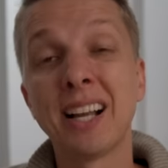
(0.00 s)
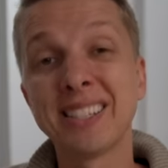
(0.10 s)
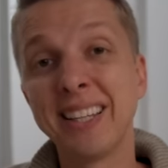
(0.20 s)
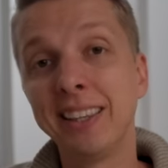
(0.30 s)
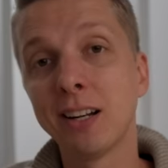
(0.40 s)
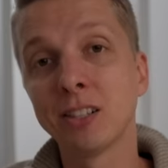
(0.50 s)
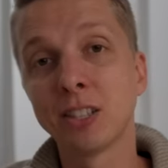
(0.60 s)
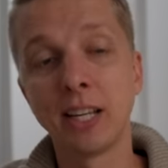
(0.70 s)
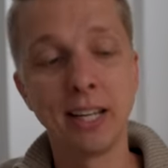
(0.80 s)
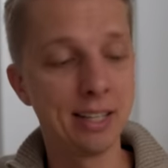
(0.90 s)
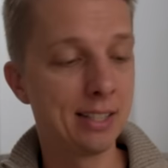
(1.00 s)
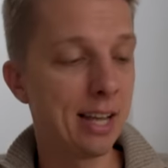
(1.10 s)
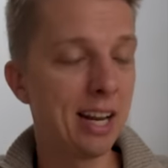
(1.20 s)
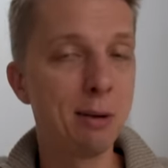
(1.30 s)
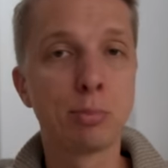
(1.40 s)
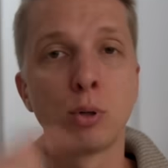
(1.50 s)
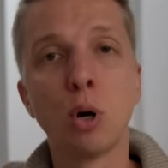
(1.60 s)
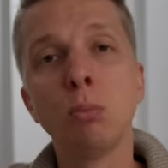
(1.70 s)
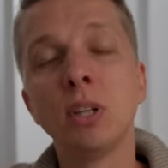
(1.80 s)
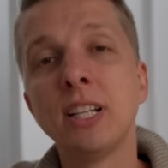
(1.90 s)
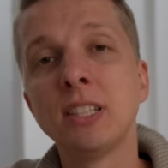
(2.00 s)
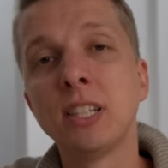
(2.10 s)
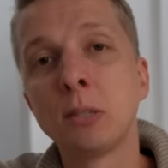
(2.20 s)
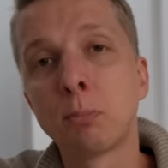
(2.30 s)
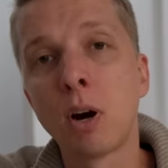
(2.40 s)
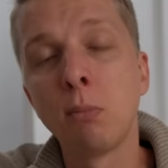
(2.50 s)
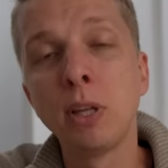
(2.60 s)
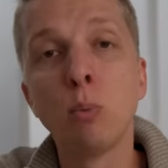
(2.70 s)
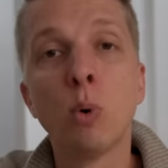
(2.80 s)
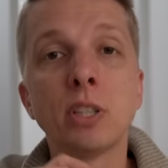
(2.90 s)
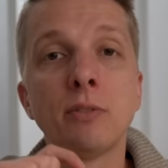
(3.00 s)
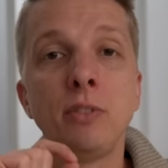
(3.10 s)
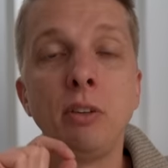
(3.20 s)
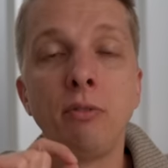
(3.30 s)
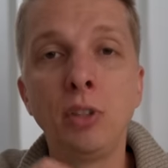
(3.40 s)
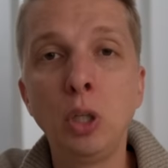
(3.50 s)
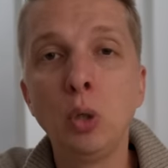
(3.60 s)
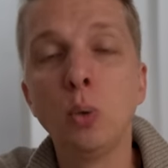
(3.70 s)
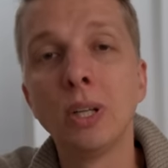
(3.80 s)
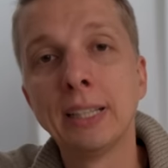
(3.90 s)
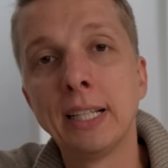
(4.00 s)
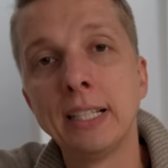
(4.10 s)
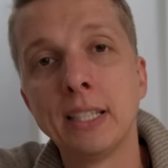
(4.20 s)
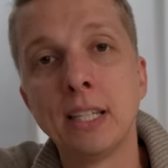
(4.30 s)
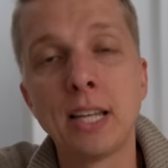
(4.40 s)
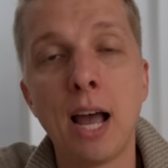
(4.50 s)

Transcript: last thing that I'll say is that a probe lens is probably one of the few lenses